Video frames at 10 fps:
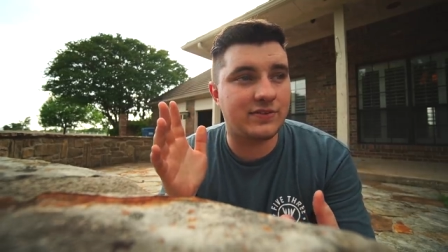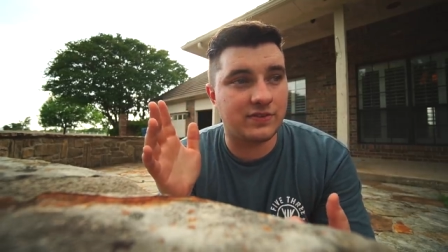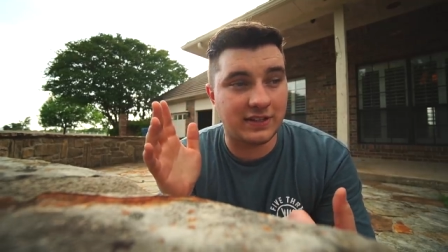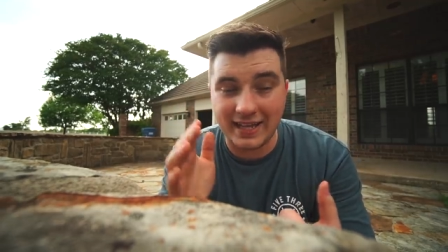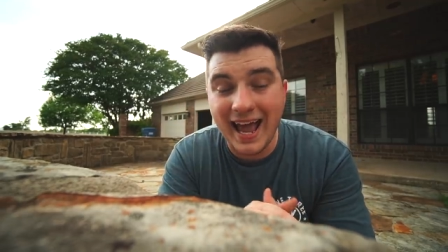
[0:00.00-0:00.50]

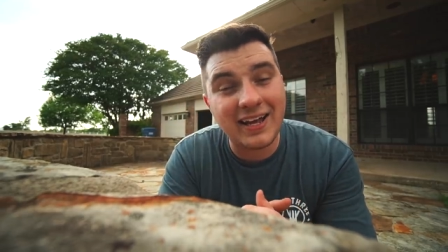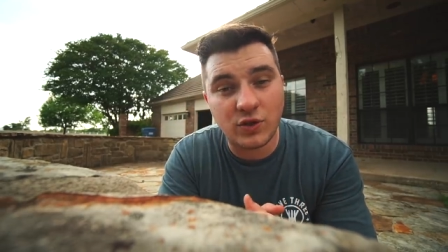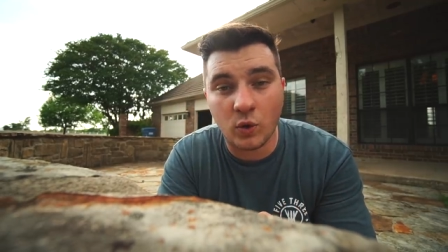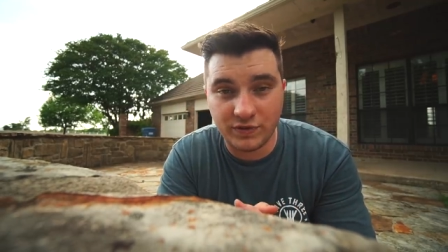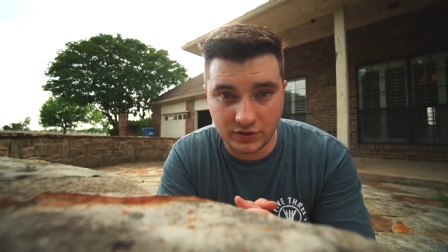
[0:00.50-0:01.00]
the day I
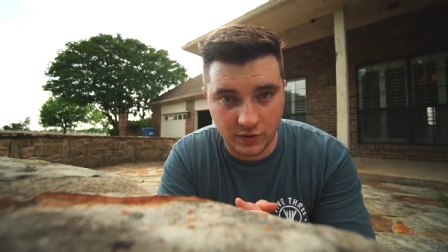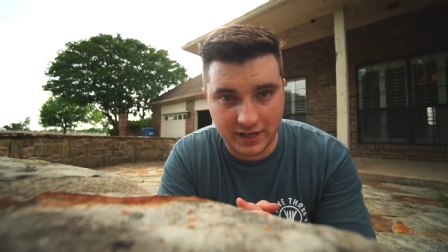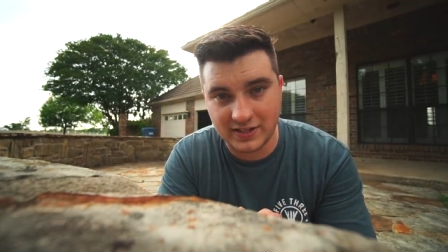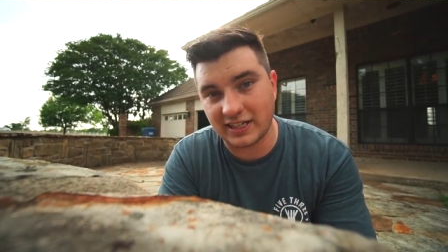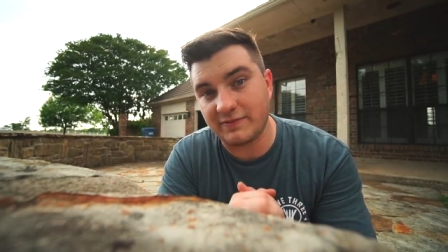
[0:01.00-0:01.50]
told Victoria that,
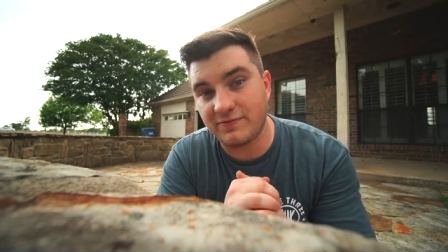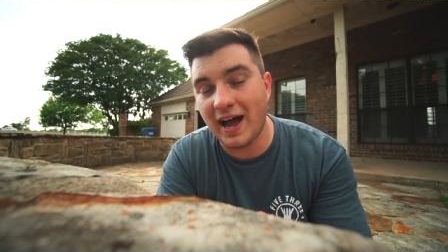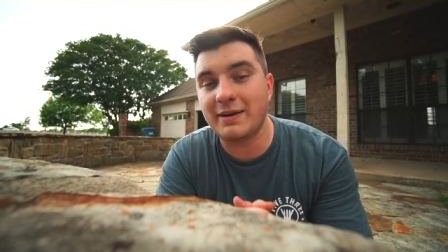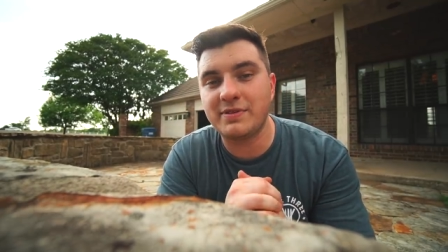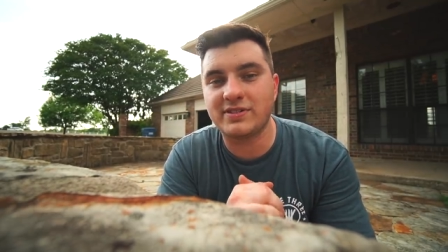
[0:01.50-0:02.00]
I was like,
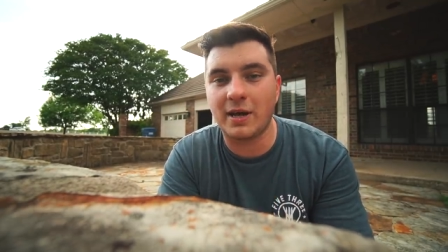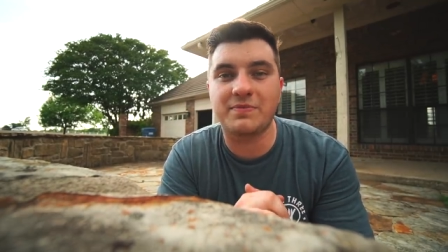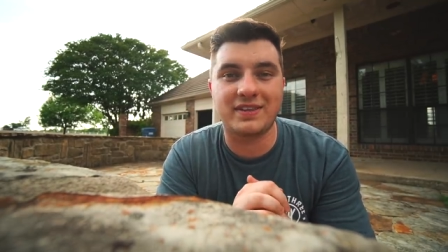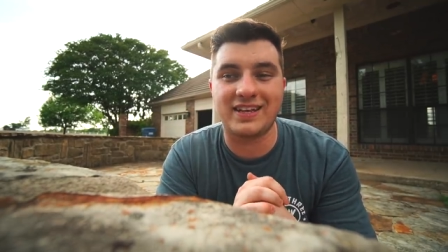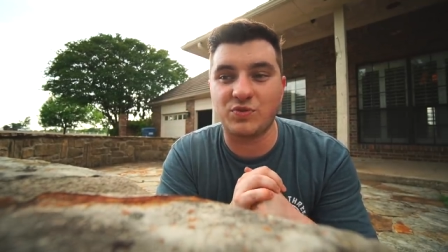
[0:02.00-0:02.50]
find me
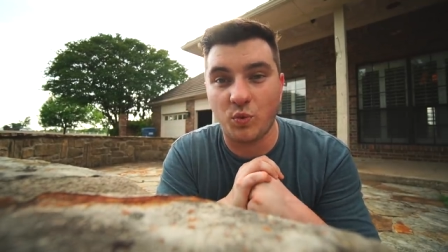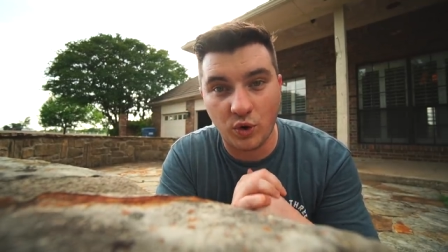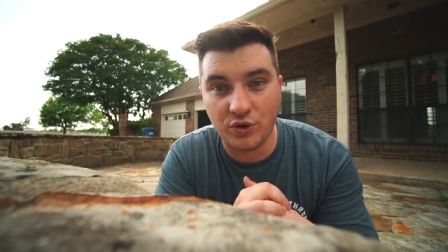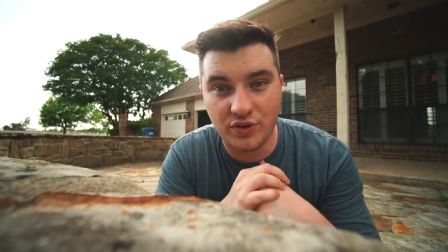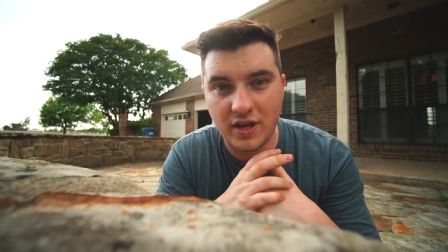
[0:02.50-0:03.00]
something that's
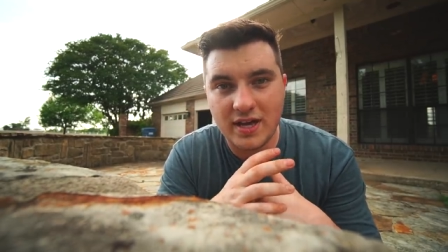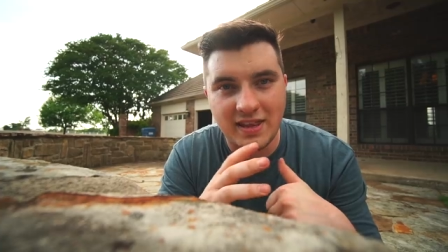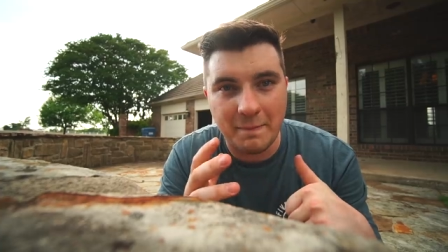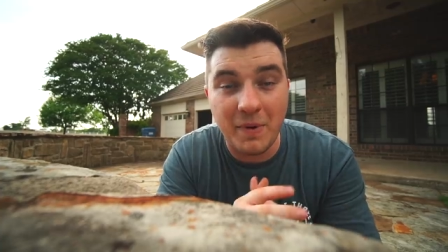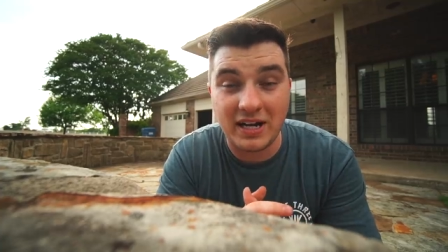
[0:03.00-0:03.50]
worth
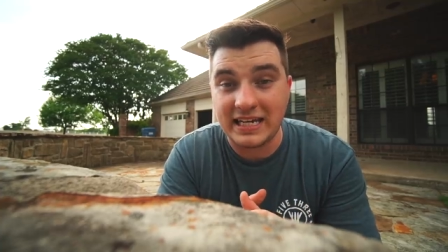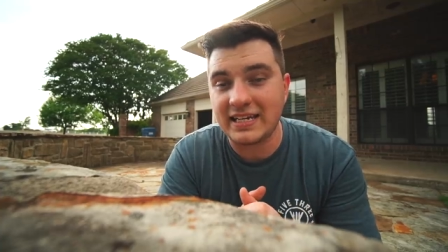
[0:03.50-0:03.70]
the money.